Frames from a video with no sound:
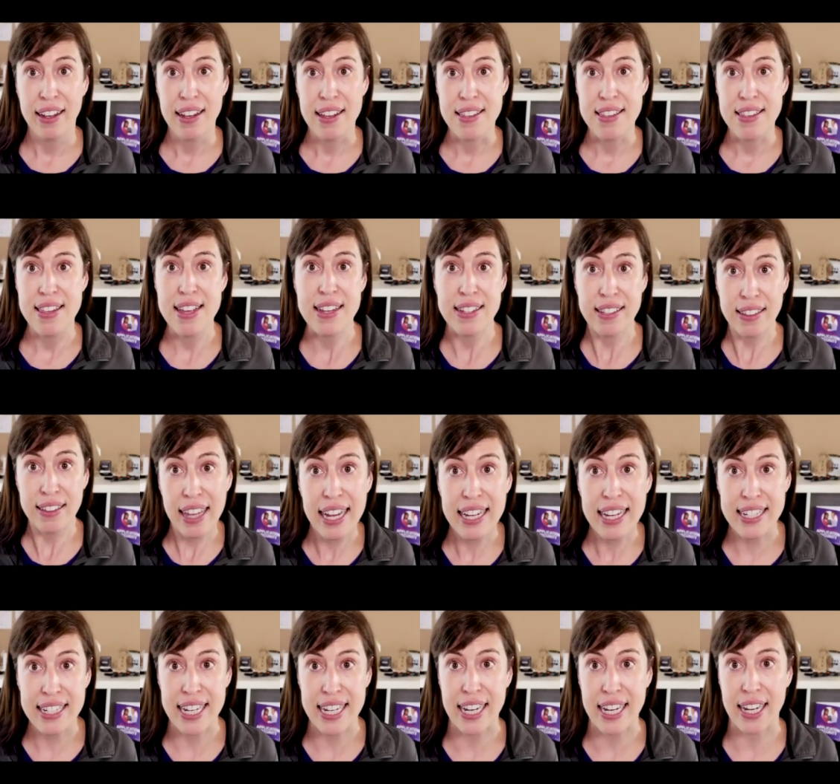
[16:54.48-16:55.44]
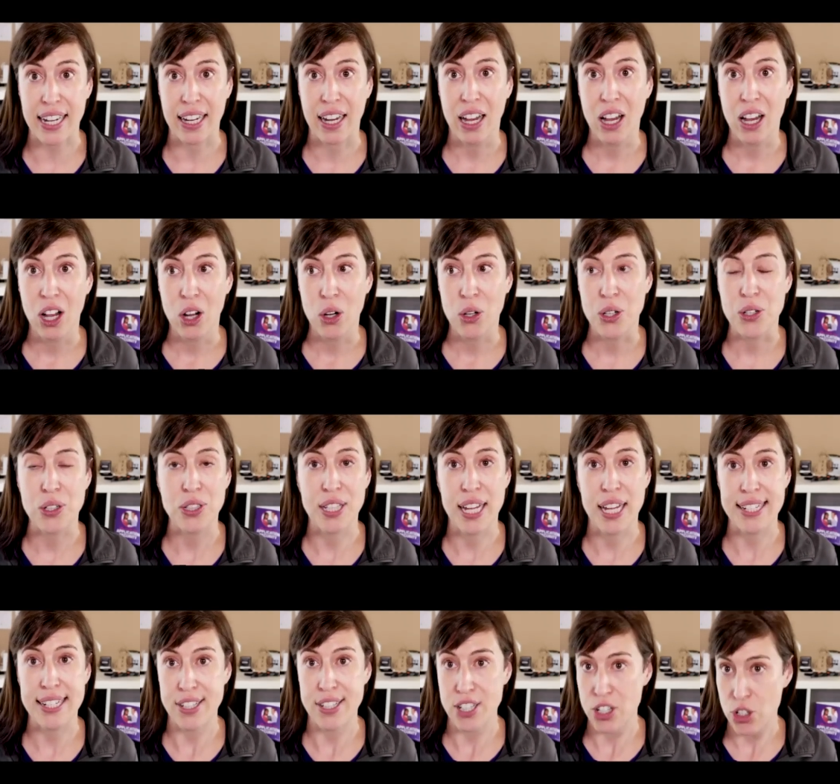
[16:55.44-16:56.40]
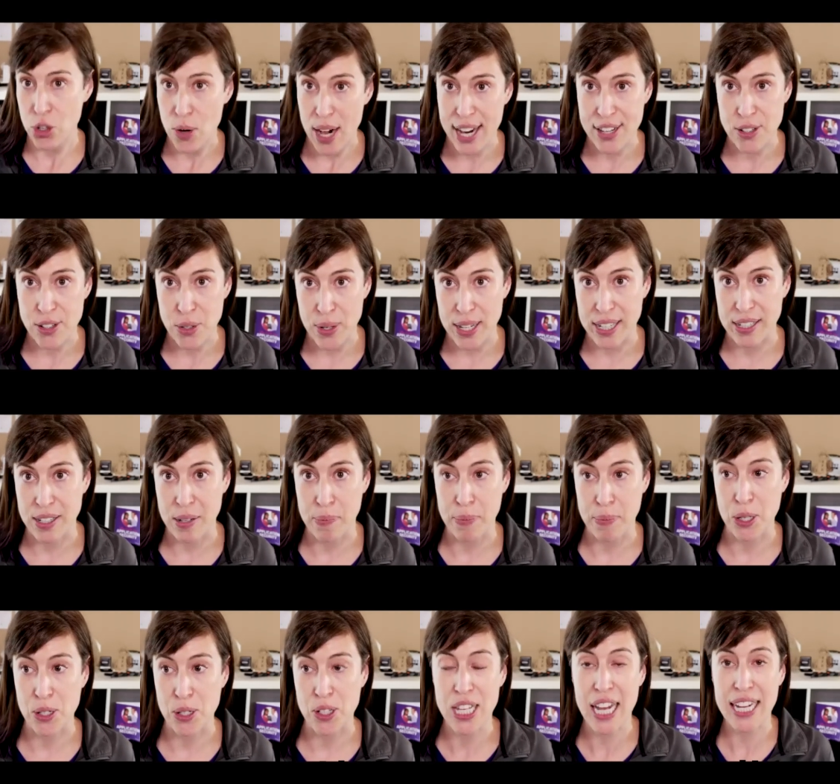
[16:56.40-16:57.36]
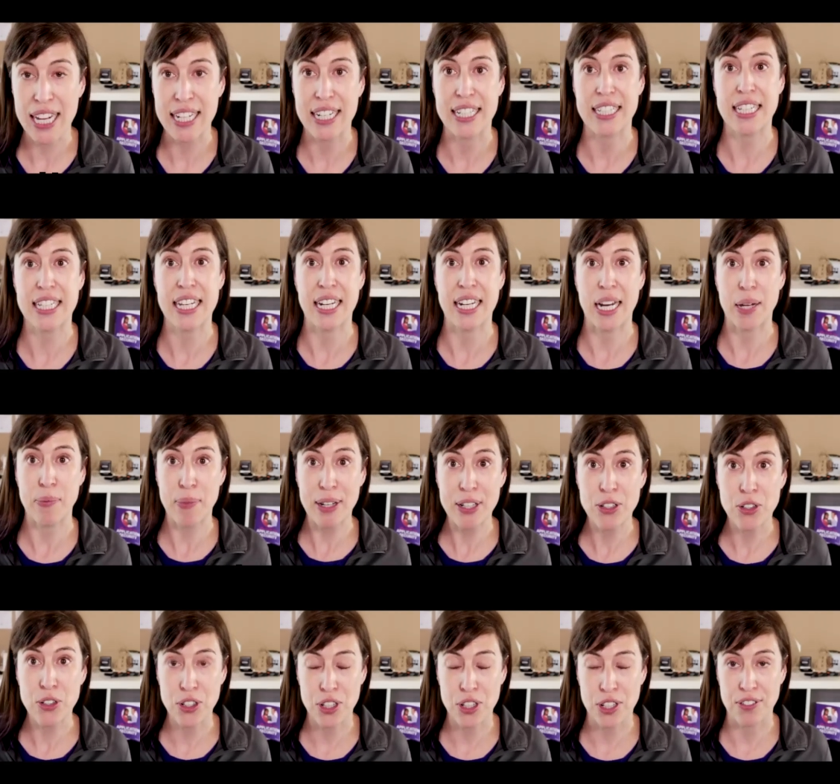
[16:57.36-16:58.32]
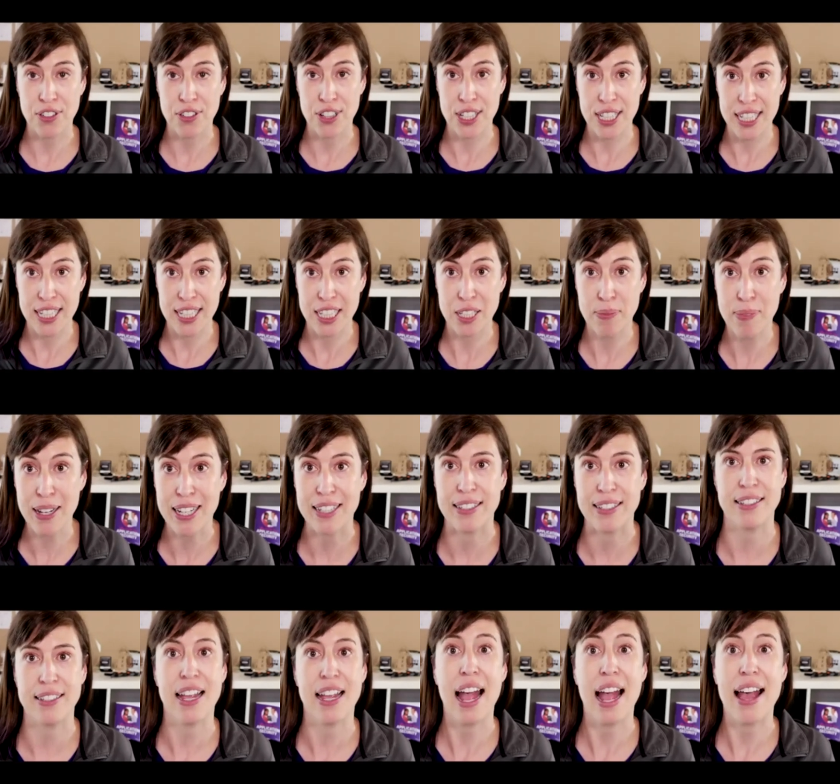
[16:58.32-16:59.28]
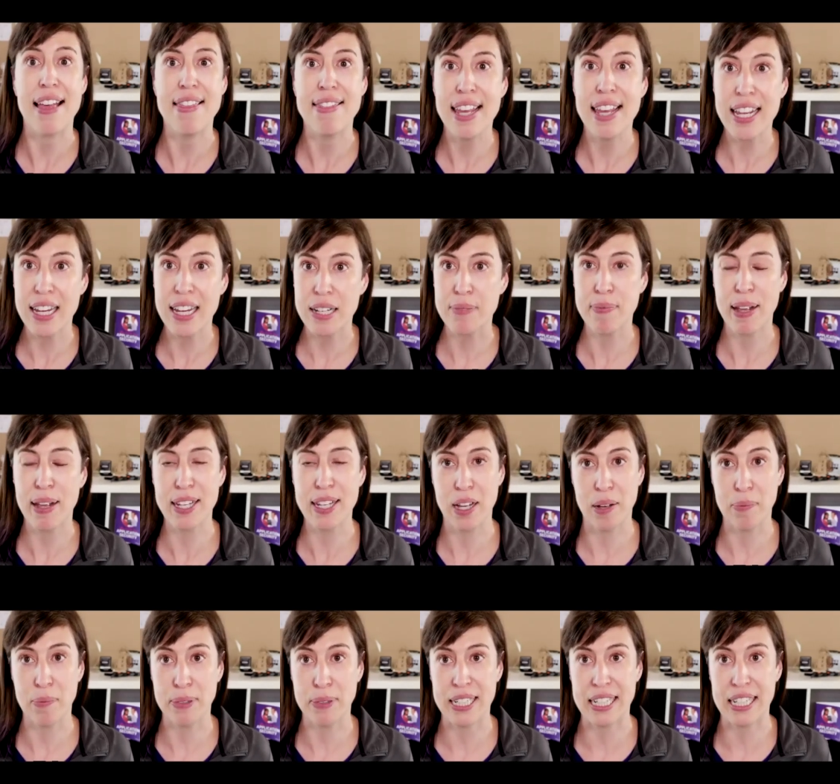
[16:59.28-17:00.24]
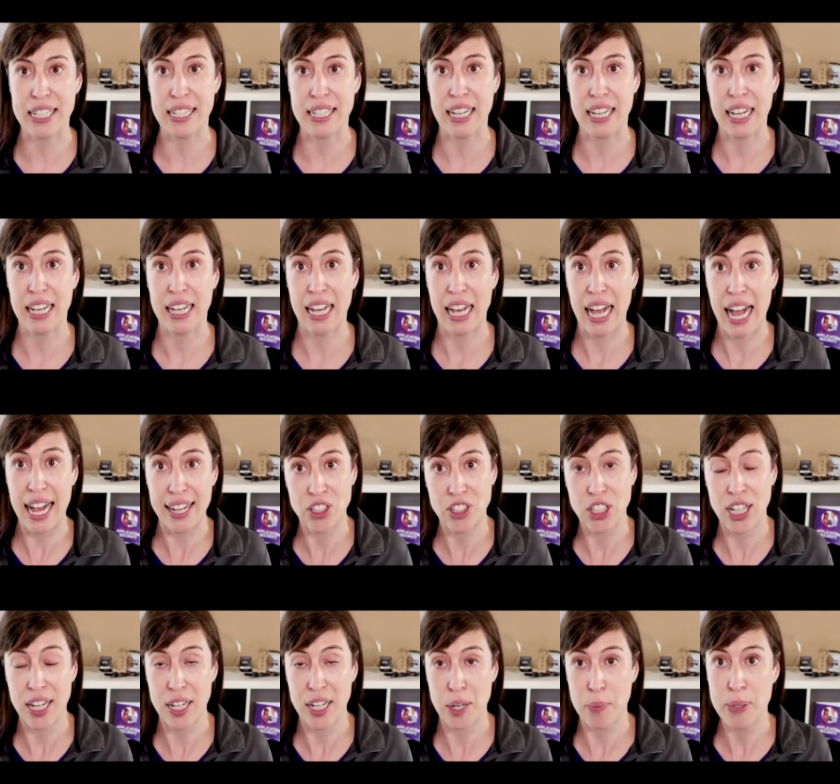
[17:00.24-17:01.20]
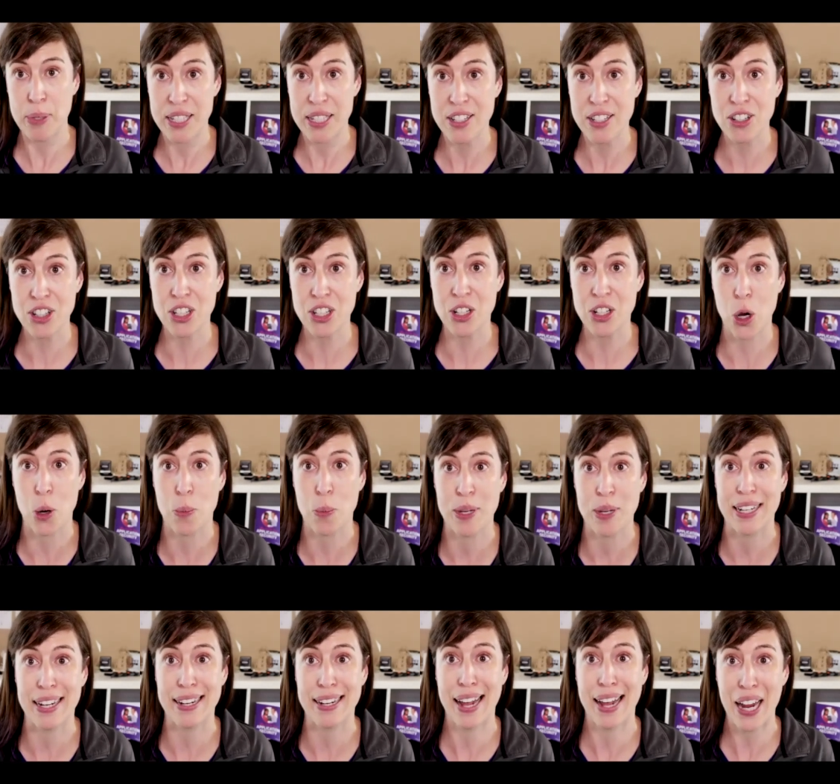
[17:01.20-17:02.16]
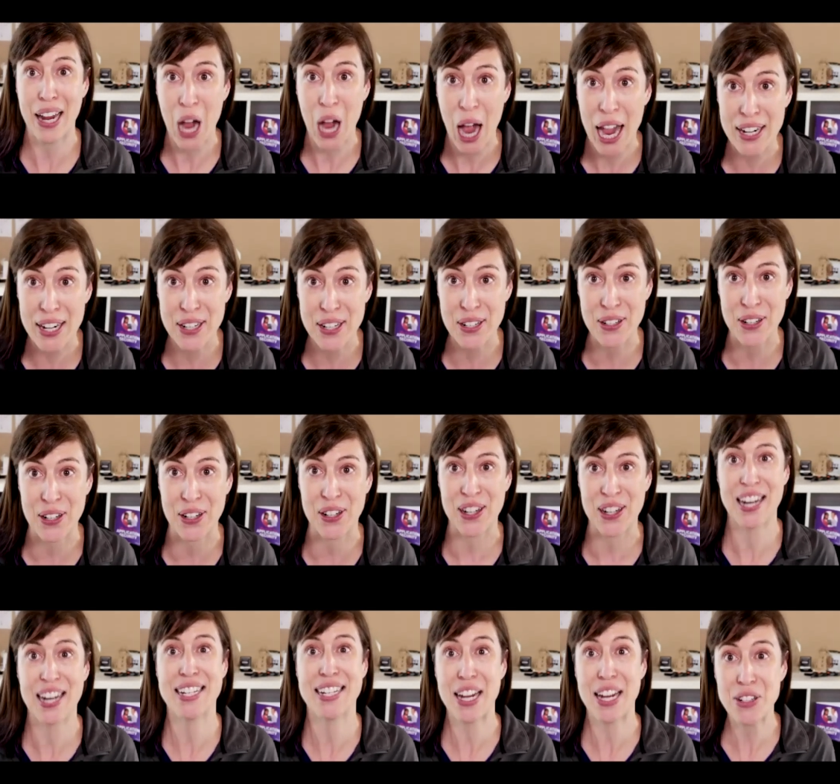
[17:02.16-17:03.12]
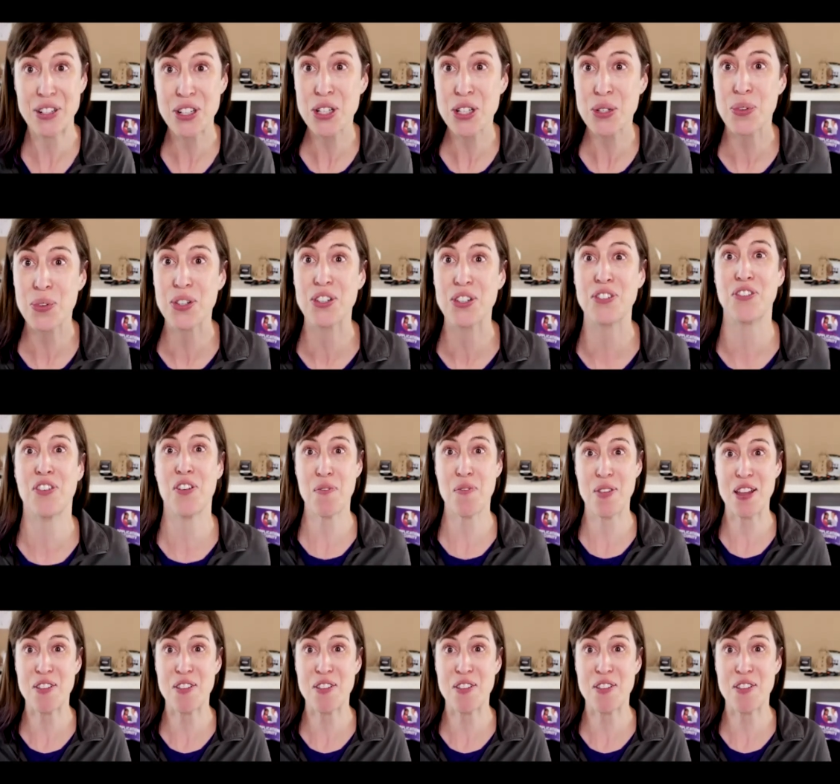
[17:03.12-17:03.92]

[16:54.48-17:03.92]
this lady who had like just graduated computer science and I mentored her for six months. And then my company actually had a position open and I hired her and now she's worked for me